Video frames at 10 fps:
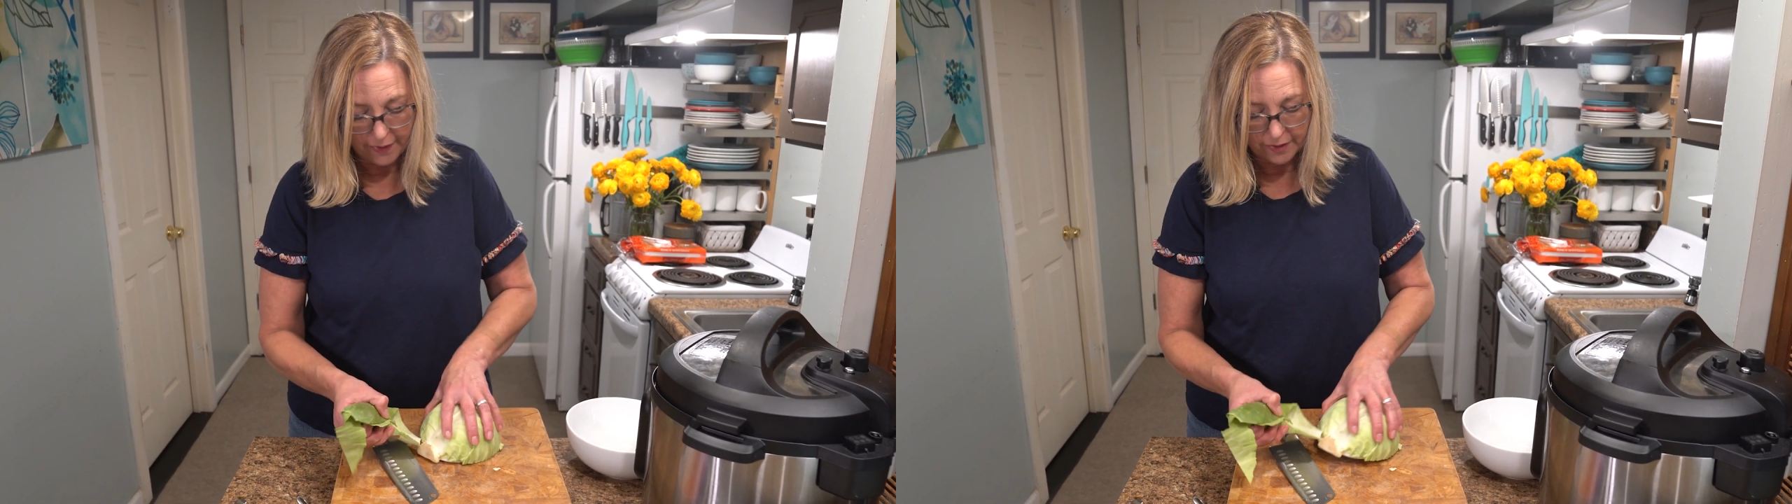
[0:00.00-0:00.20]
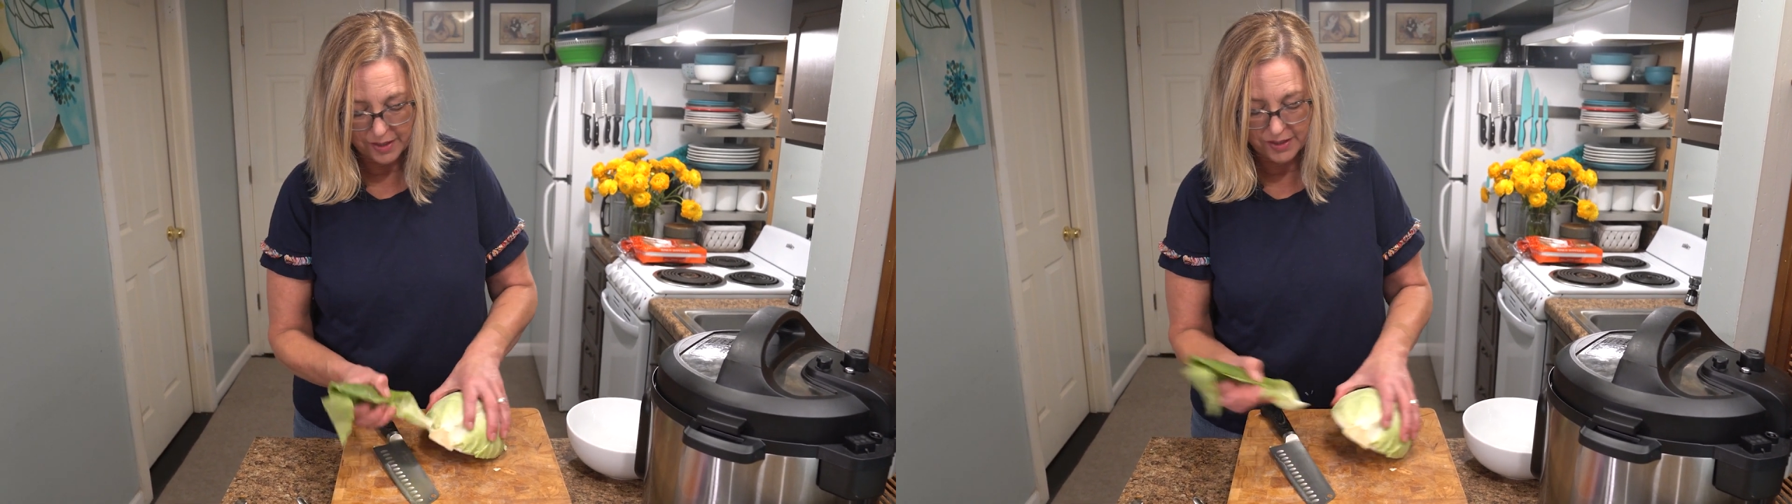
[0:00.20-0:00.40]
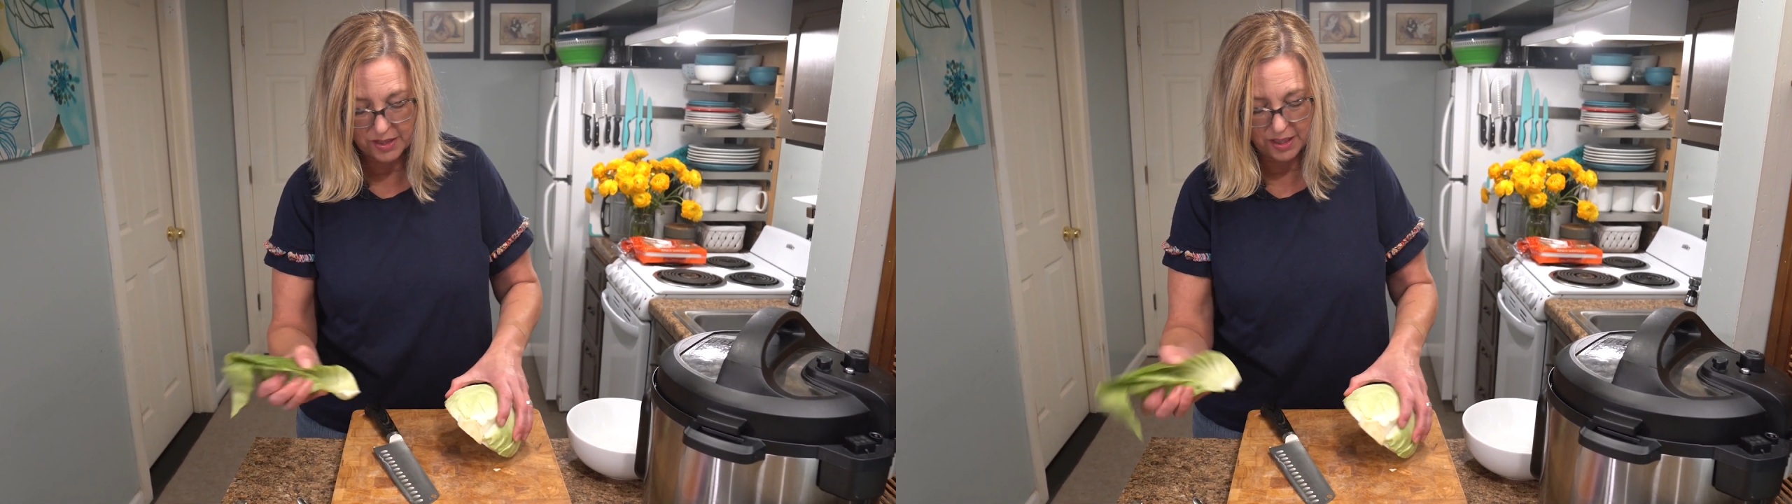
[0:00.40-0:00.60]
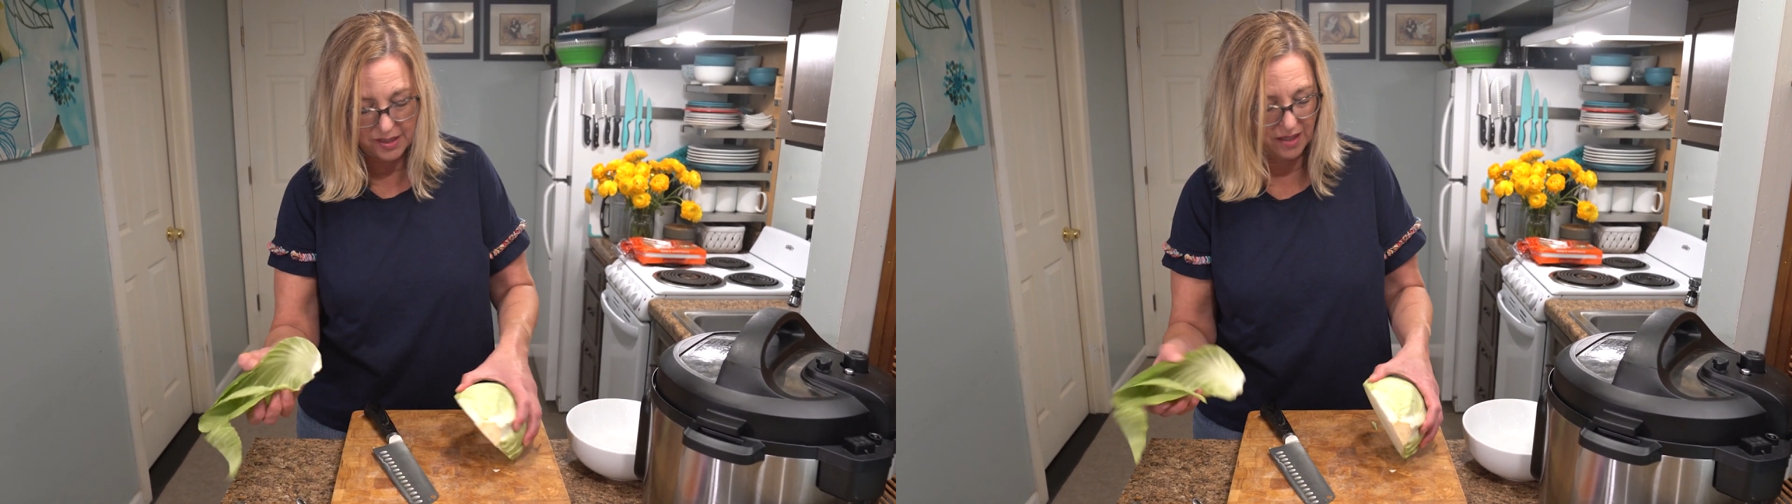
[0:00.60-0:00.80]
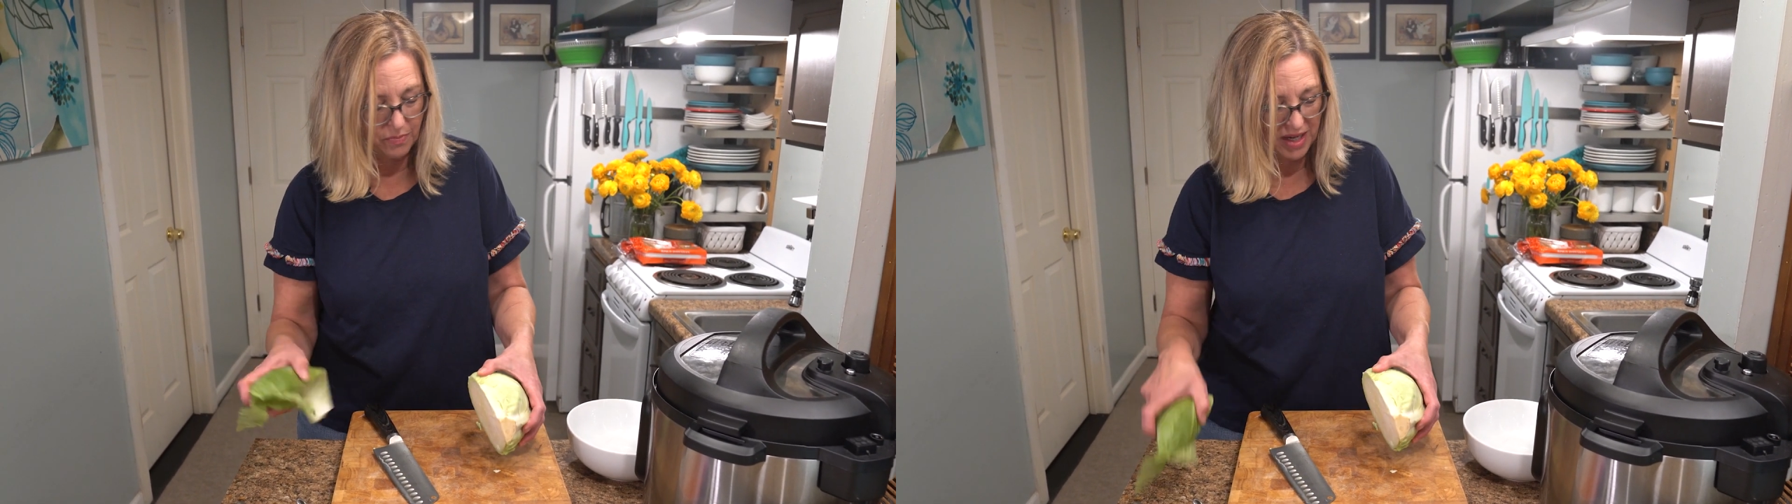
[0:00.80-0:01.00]
These tend
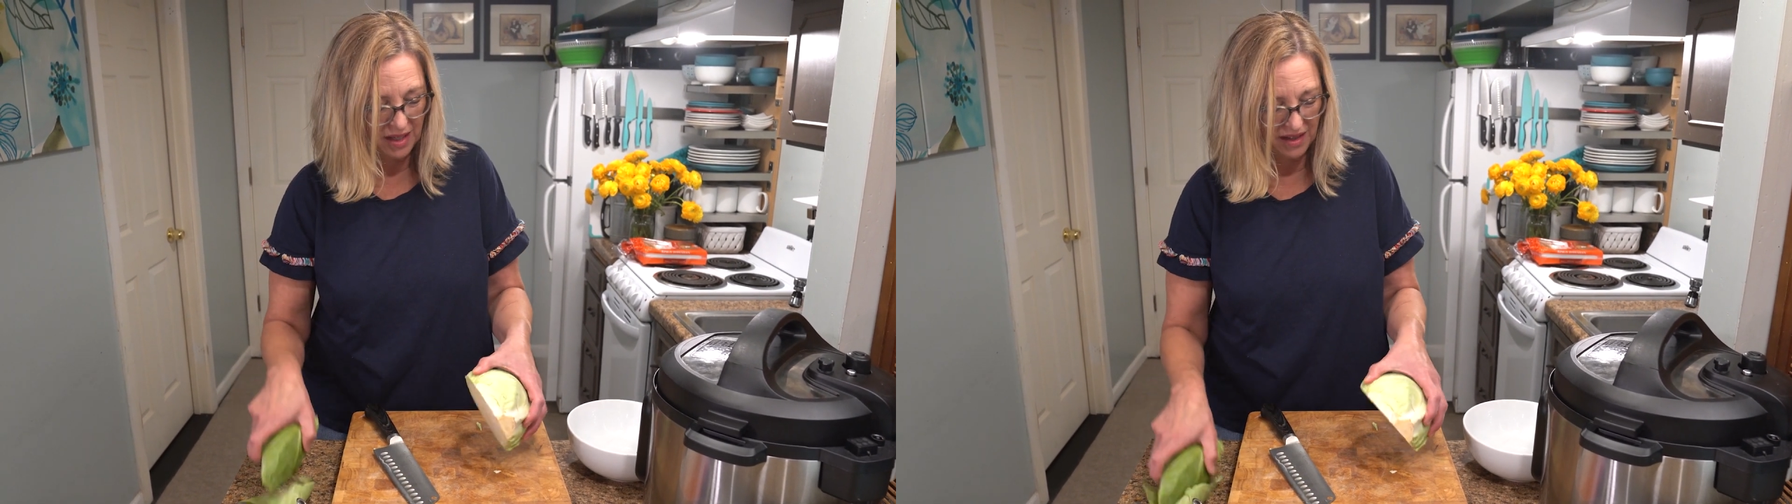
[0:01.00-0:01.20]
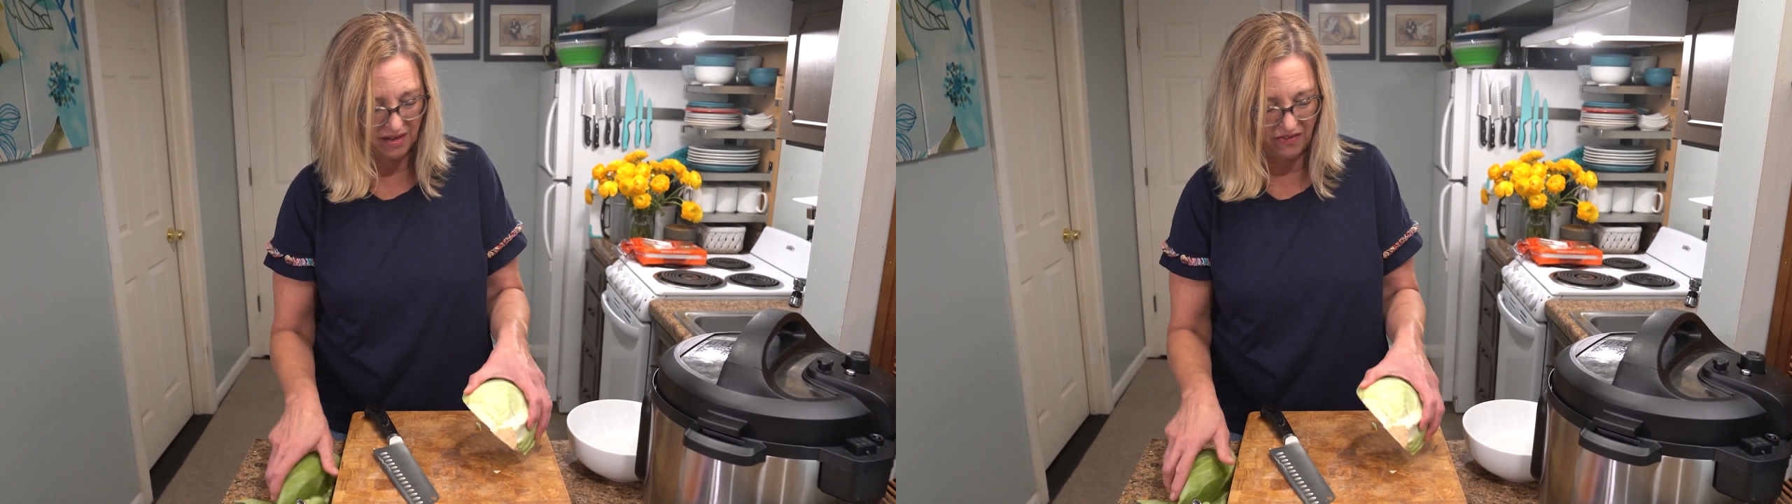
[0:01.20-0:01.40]
to be a little